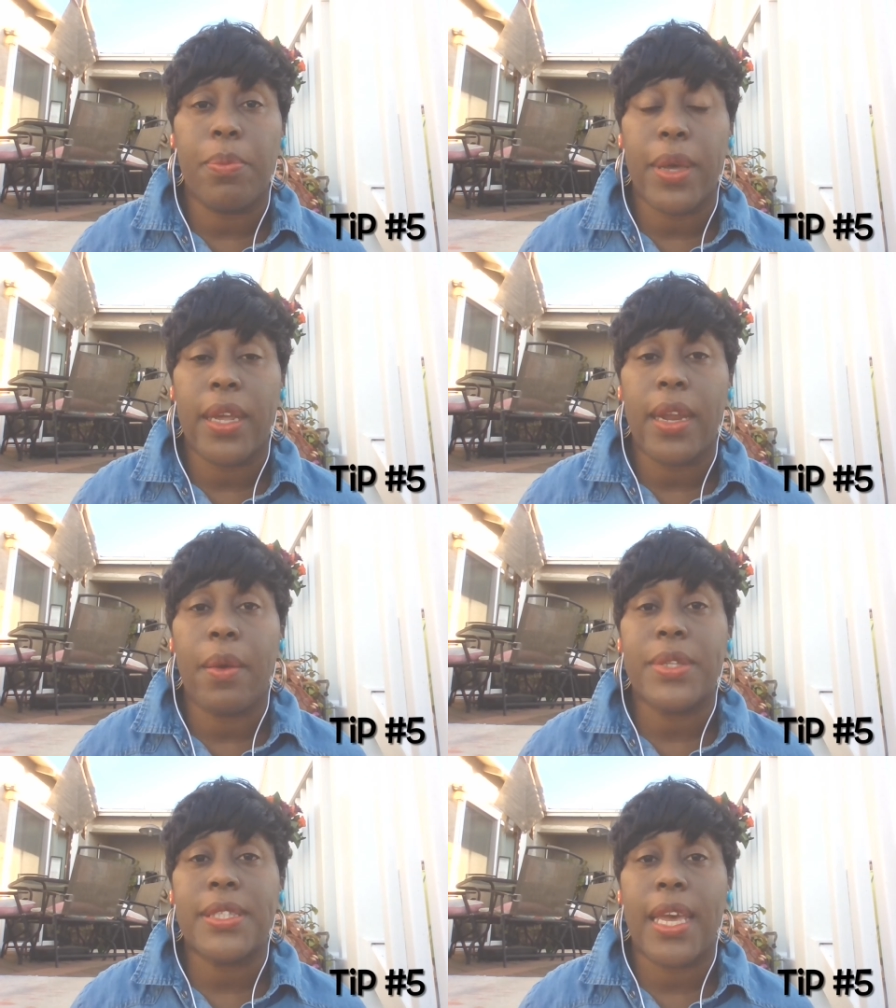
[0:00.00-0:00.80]
but I
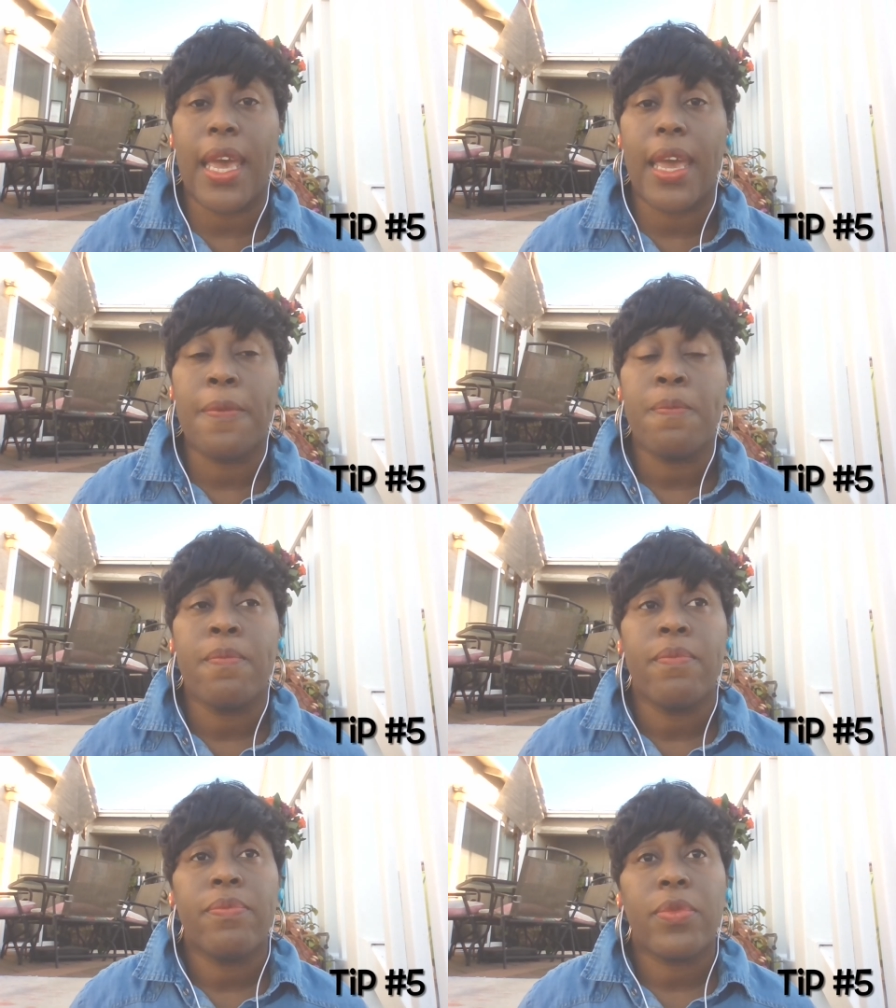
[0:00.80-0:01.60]
would say
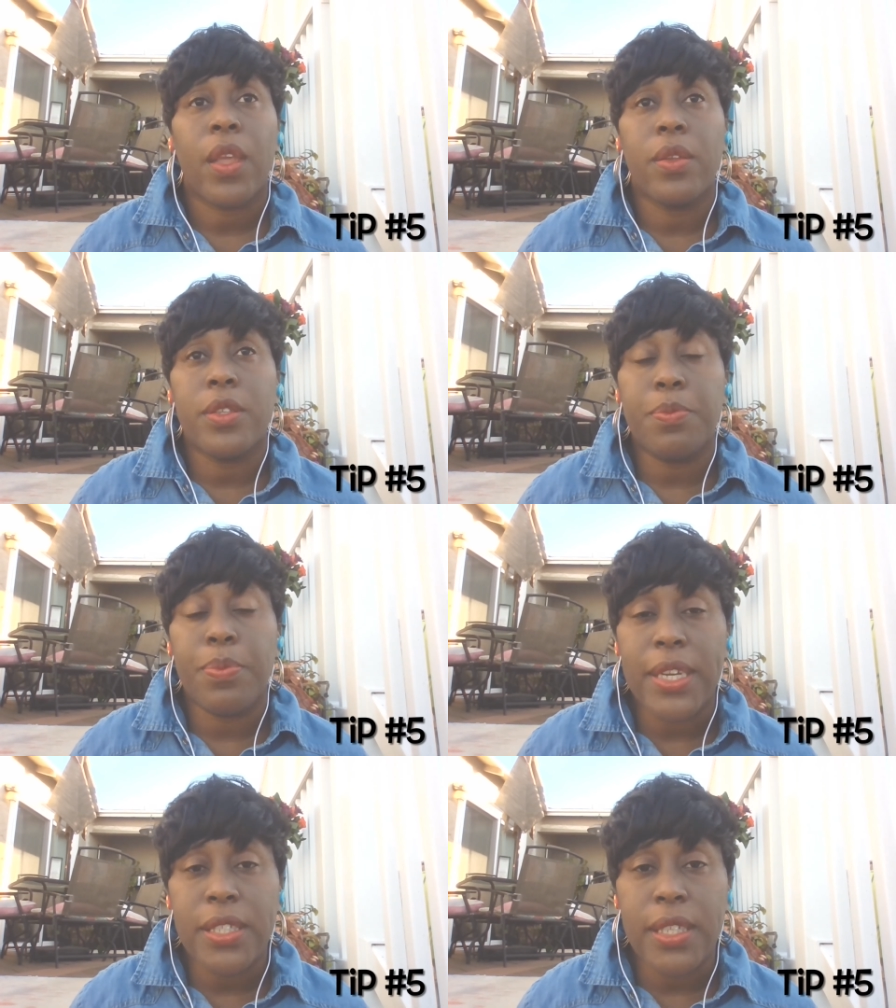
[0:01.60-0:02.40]

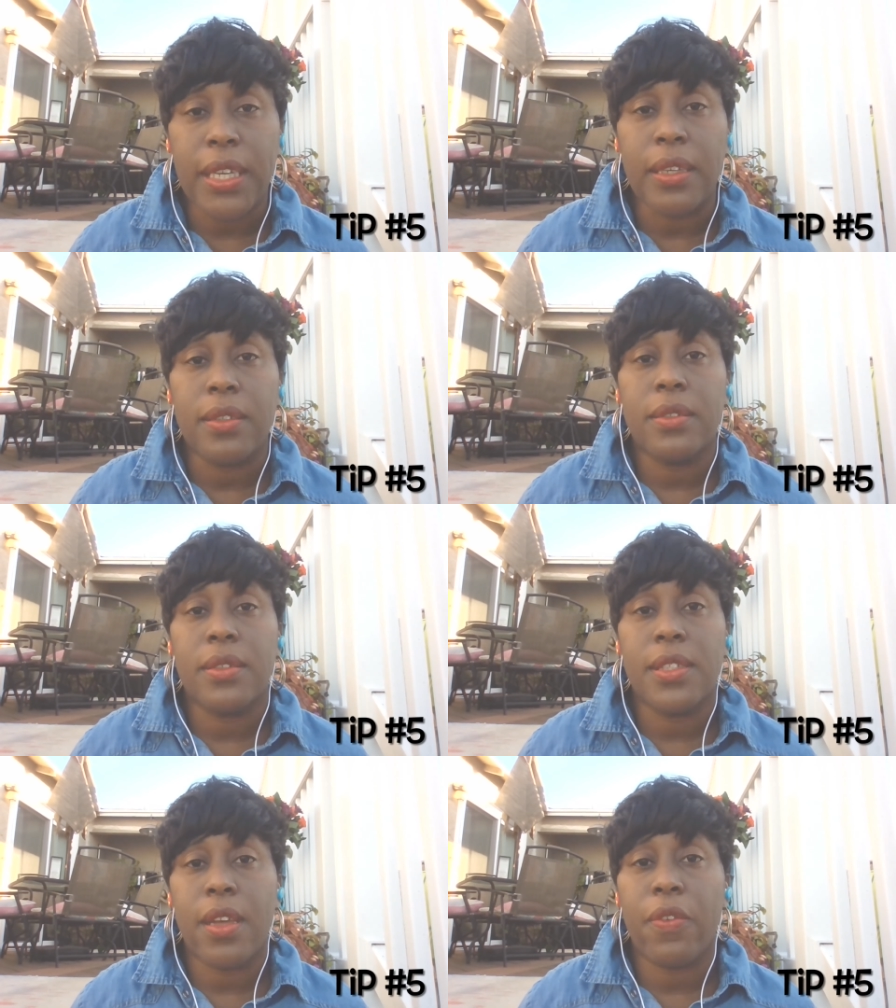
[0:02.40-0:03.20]
especially
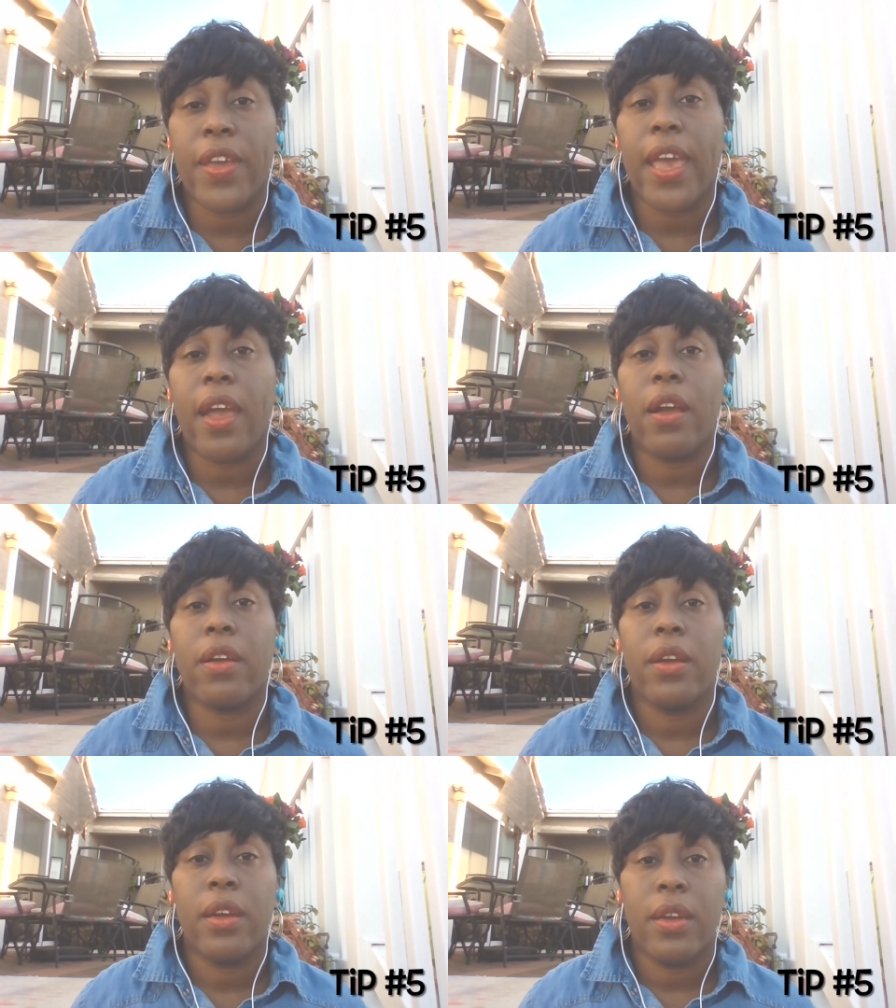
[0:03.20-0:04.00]
self-care,
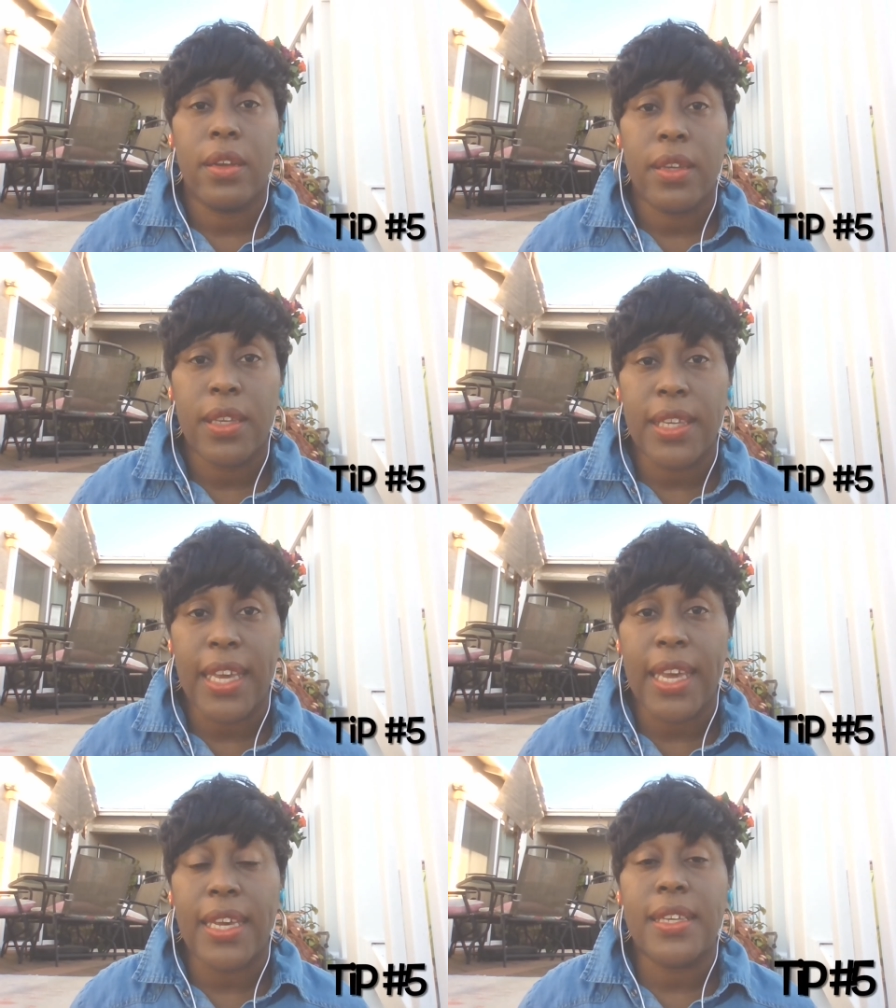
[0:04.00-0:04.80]

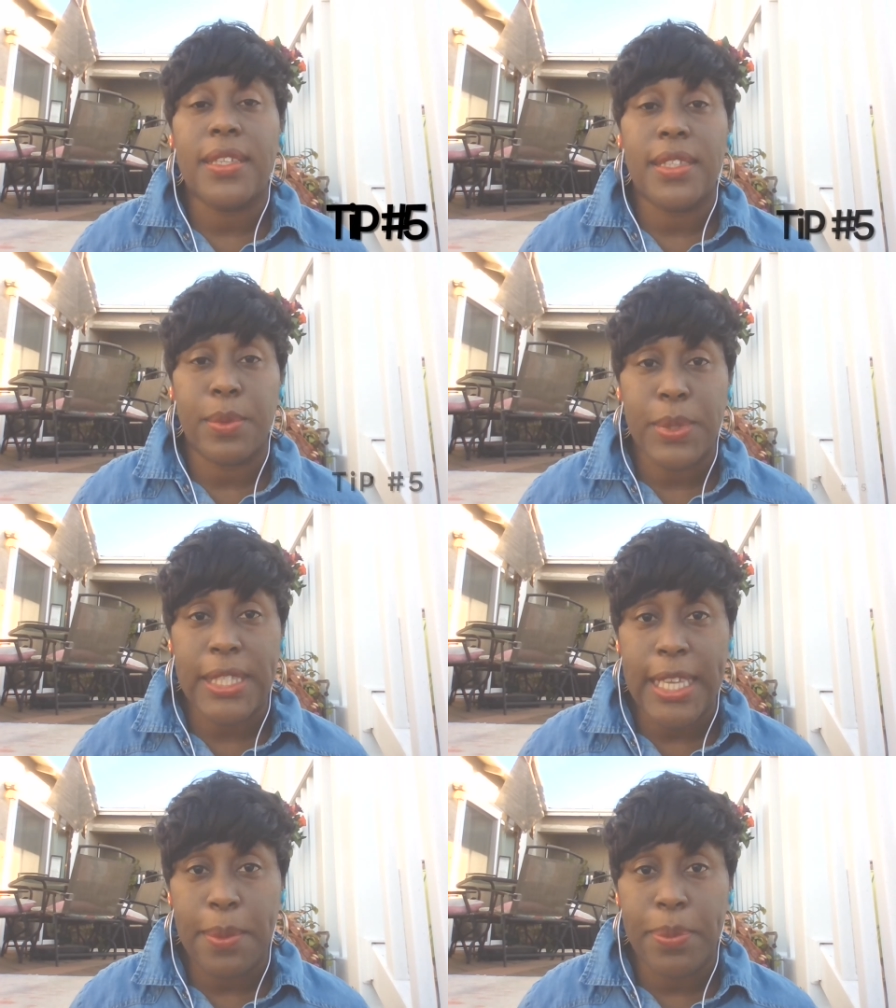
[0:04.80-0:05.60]
get some
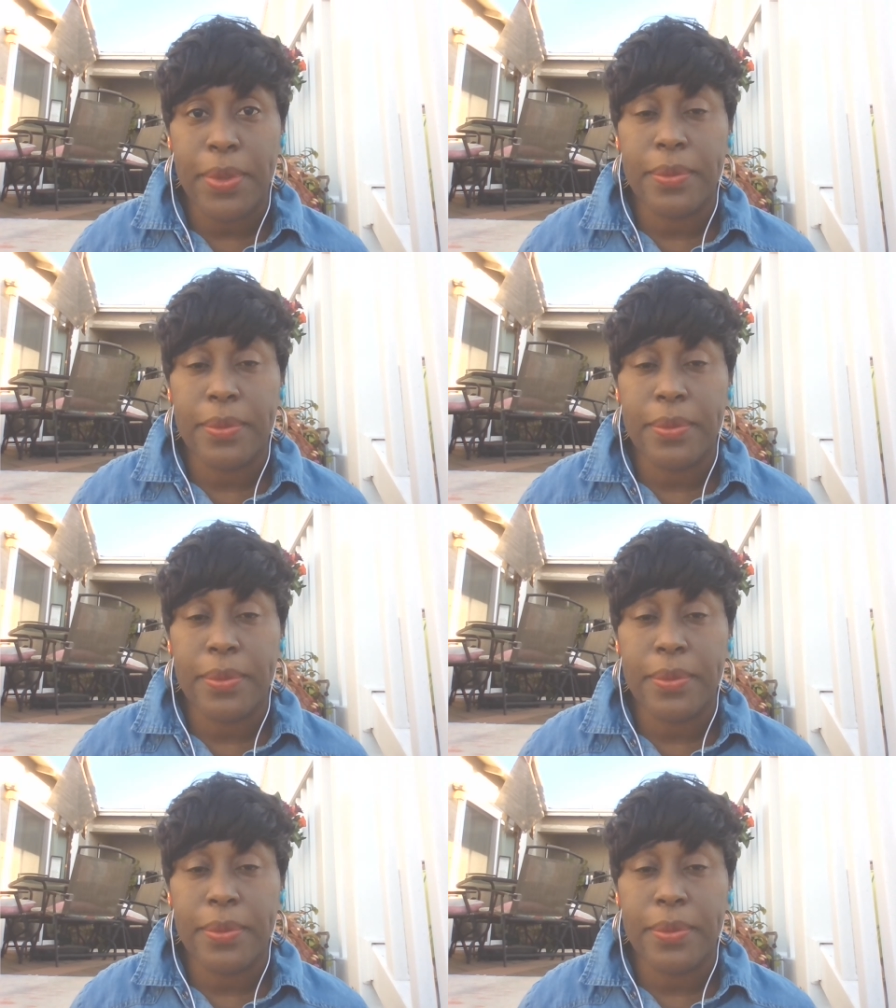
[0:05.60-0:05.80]
sleep.